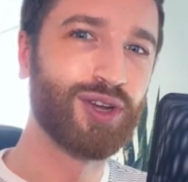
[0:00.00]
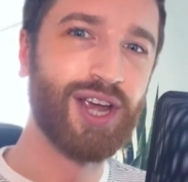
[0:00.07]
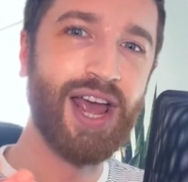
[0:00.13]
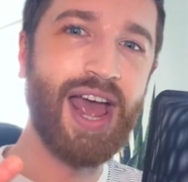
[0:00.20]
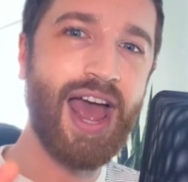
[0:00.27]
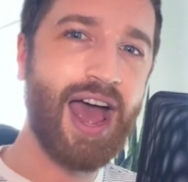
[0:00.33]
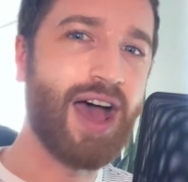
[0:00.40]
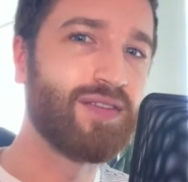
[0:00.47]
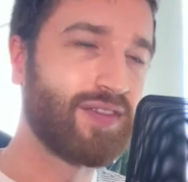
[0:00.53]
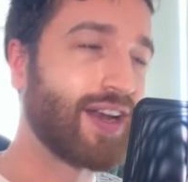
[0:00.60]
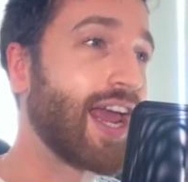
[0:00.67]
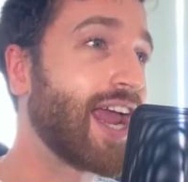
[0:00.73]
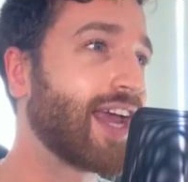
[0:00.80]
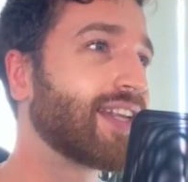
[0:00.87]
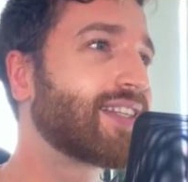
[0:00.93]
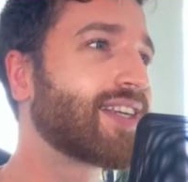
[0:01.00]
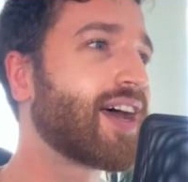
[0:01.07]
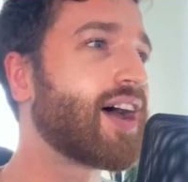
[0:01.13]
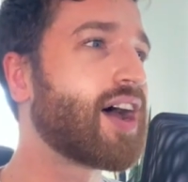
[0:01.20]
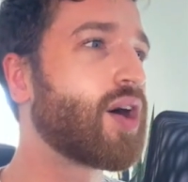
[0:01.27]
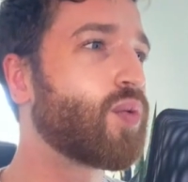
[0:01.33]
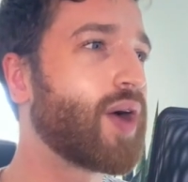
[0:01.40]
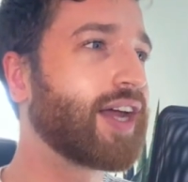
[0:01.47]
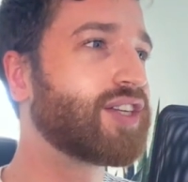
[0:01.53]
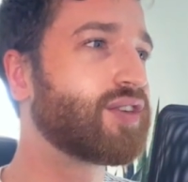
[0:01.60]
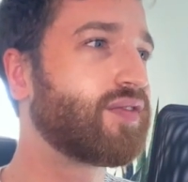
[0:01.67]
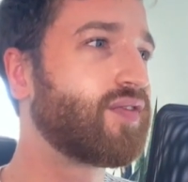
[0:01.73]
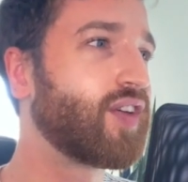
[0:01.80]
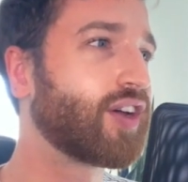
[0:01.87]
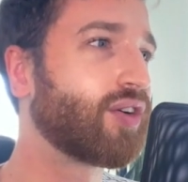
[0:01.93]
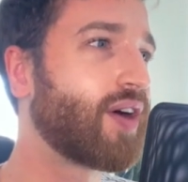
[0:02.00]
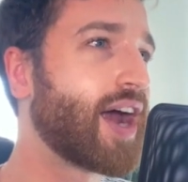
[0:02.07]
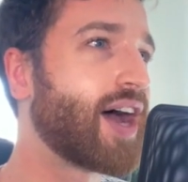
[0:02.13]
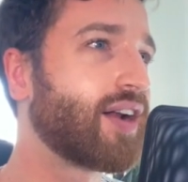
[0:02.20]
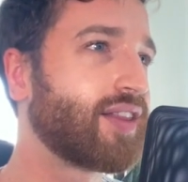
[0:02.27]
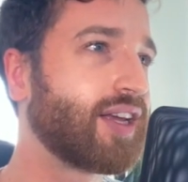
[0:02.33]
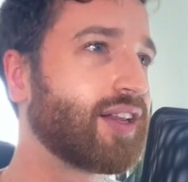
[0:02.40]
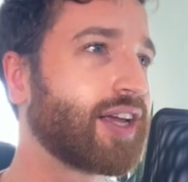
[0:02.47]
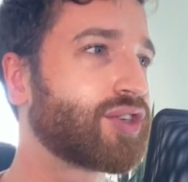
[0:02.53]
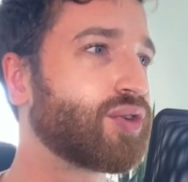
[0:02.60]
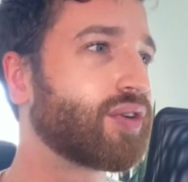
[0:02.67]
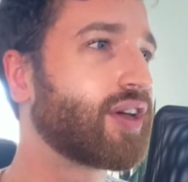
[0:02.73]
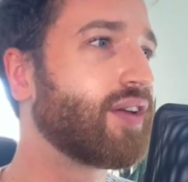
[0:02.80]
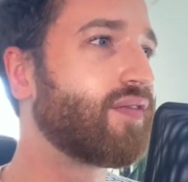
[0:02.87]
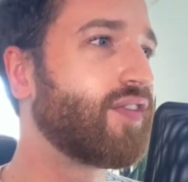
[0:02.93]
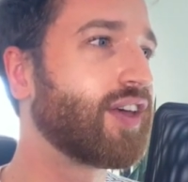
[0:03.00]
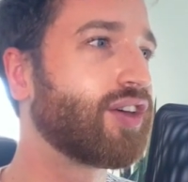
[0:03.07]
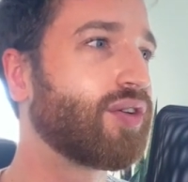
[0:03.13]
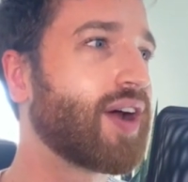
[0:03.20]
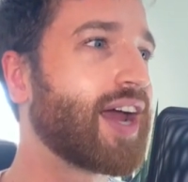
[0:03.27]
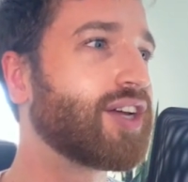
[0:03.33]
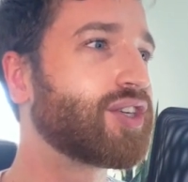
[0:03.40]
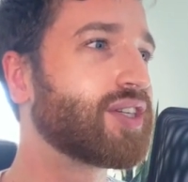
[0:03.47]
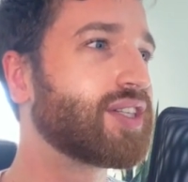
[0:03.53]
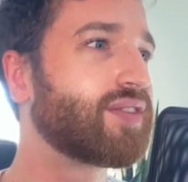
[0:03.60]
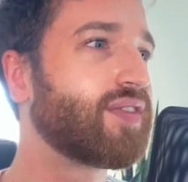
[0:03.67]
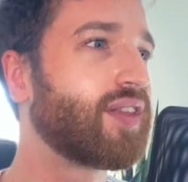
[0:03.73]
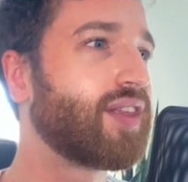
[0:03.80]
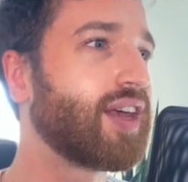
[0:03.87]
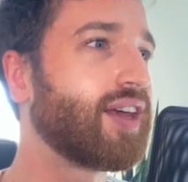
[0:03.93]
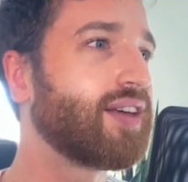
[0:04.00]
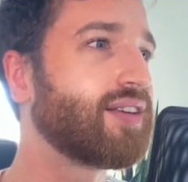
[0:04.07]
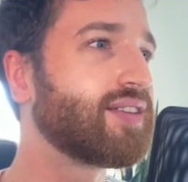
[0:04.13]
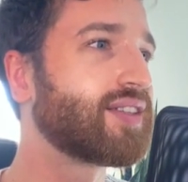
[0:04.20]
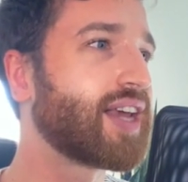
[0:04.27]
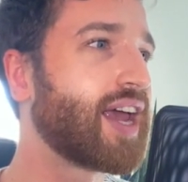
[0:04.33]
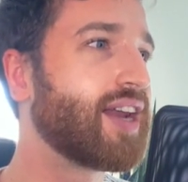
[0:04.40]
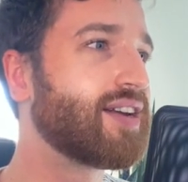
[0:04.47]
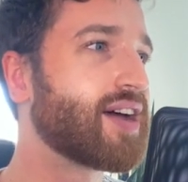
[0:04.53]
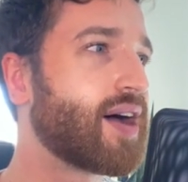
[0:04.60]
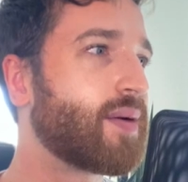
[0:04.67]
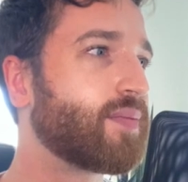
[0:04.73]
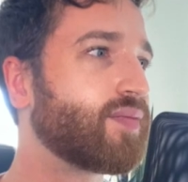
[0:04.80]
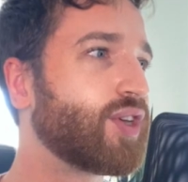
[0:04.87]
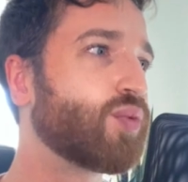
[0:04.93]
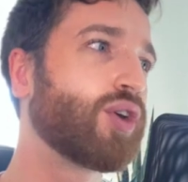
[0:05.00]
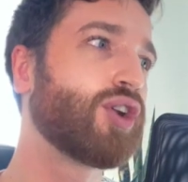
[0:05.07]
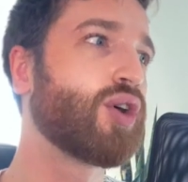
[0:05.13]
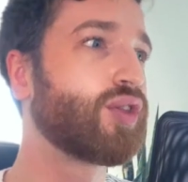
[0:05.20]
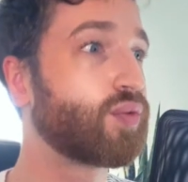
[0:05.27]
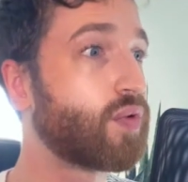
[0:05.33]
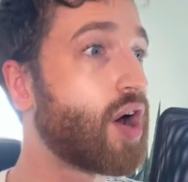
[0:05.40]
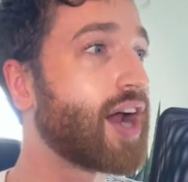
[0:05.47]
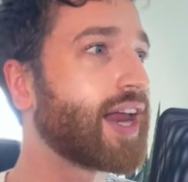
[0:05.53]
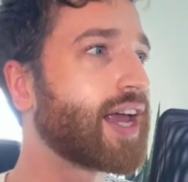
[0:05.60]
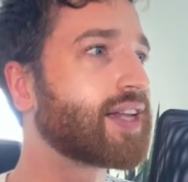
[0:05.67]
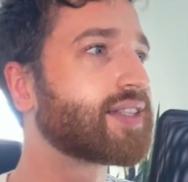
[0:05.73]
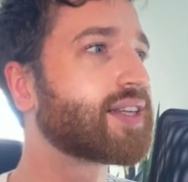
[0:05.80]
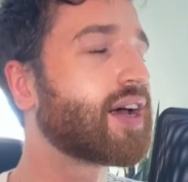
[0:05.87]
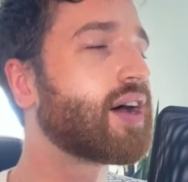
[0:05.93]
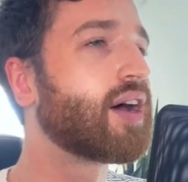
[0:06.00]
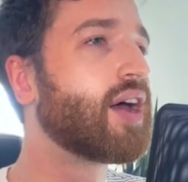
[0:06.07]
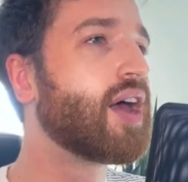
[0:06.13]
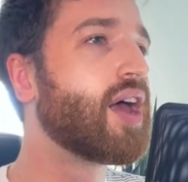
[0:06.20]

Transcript: have an answer, a way to figure out the electron configurations for things, and you want to know the right answer.